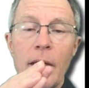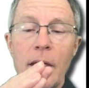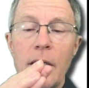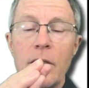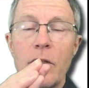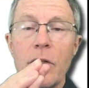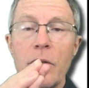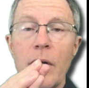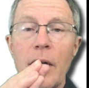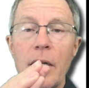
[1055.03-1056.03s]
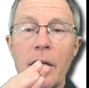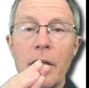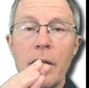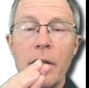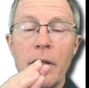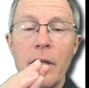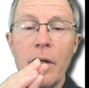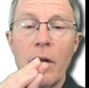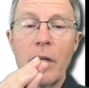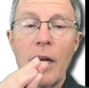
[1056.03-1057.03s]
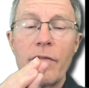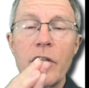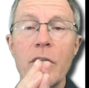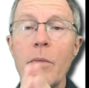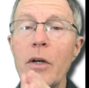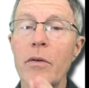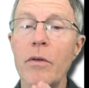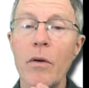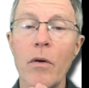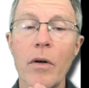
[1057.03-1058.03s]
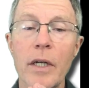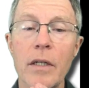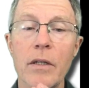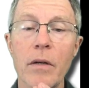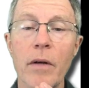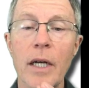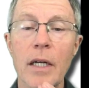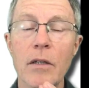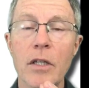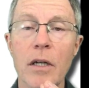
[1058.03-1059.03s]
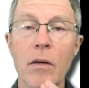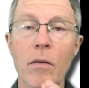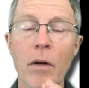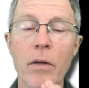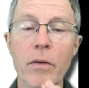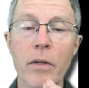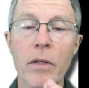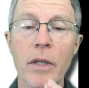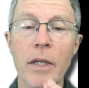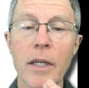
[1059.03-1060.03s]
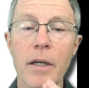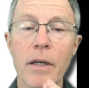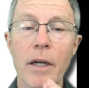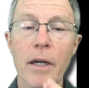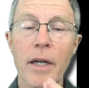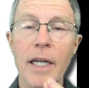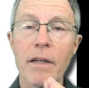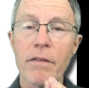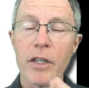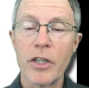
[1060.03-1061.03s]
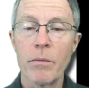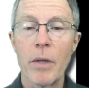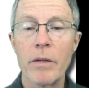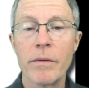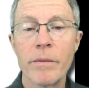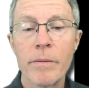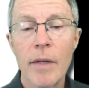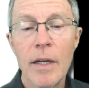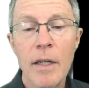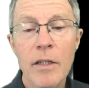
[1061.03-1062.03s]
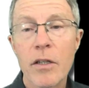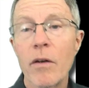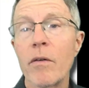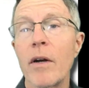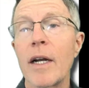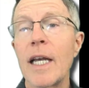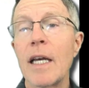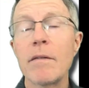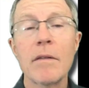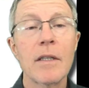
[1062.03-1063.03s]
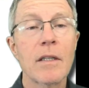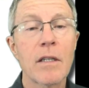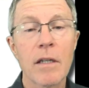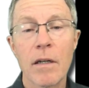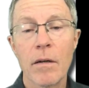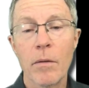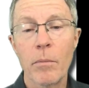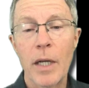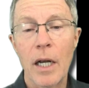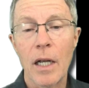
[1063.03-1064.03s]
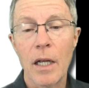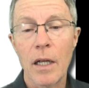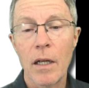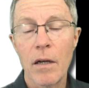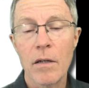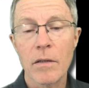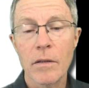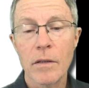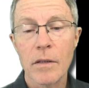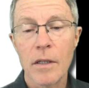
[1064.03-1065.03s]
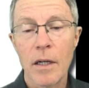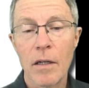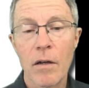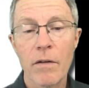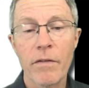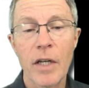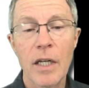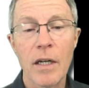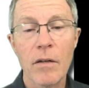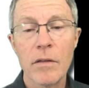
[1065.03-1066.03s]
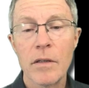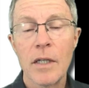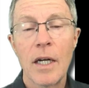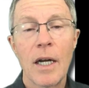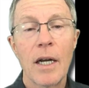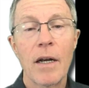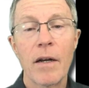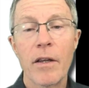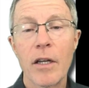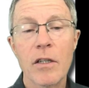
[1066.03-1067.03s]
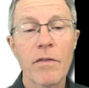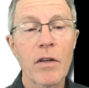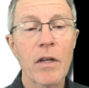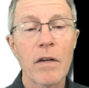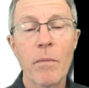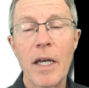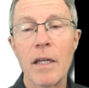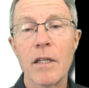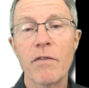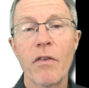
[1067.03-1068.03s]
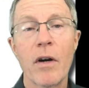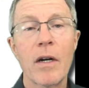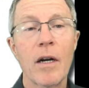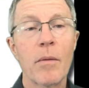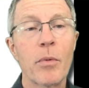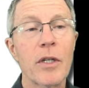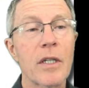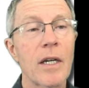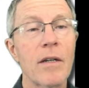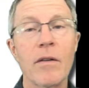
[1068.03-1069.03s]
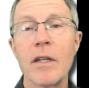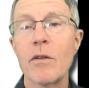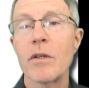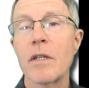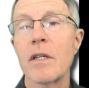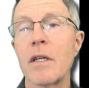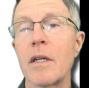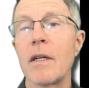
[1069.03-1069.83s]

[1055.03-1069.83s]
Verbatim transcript: into a, uh, an autophagy mode or into a cell growth uh, and division mode. So again, it's uh, been a long, a long video. Uh, those of you that have made it this far, I appreciate your interest.